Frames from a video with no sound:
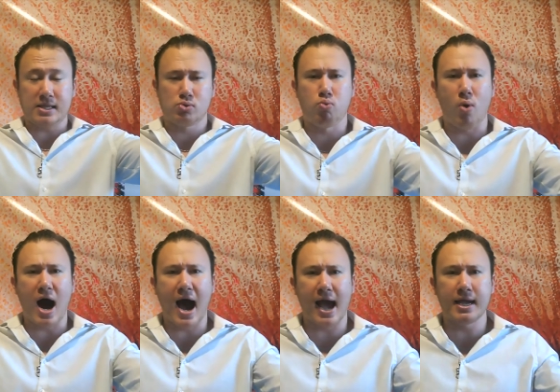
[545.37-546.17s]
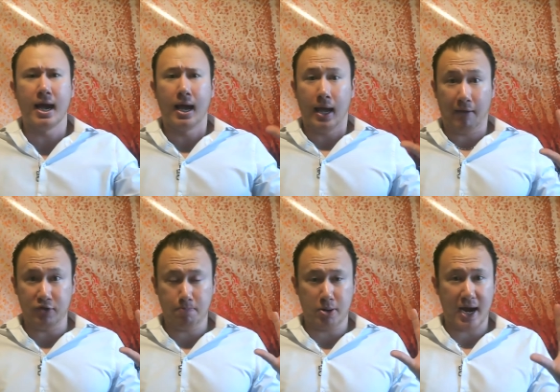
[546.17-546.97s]
That's why
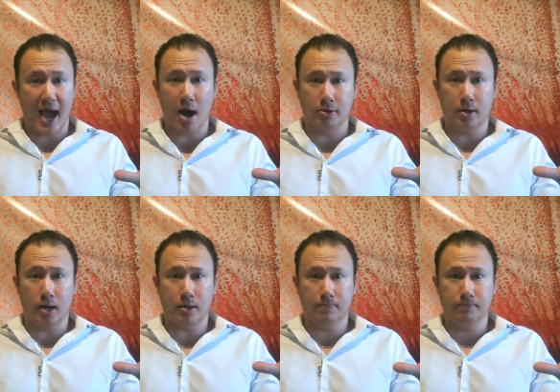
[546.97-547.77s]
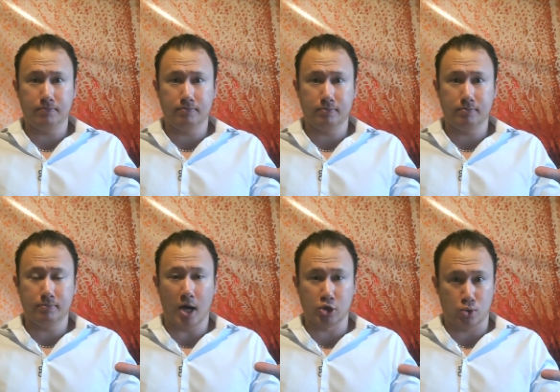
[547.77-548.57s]
if you put out
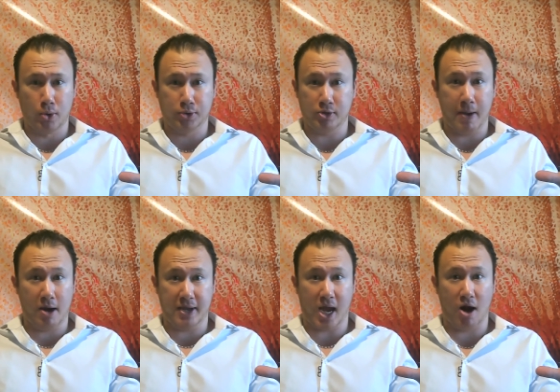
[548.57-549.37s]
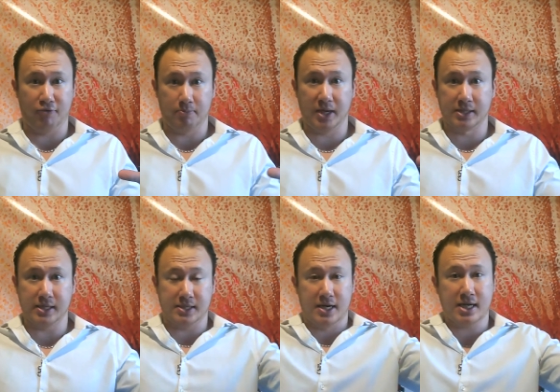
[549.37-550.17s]
untruths, you better be careful
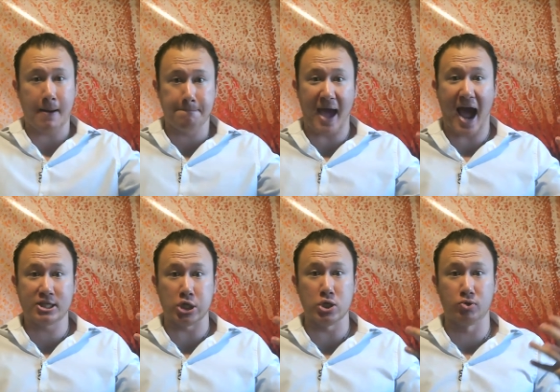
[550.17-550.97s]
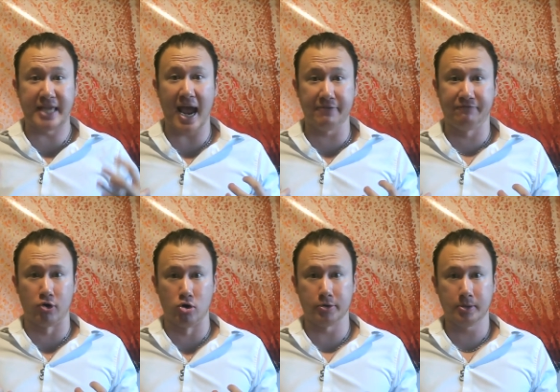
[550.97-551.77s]
because it's going to come back to you
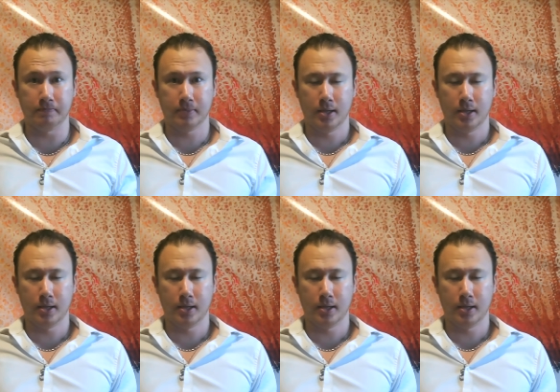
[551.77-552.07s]
tenfold.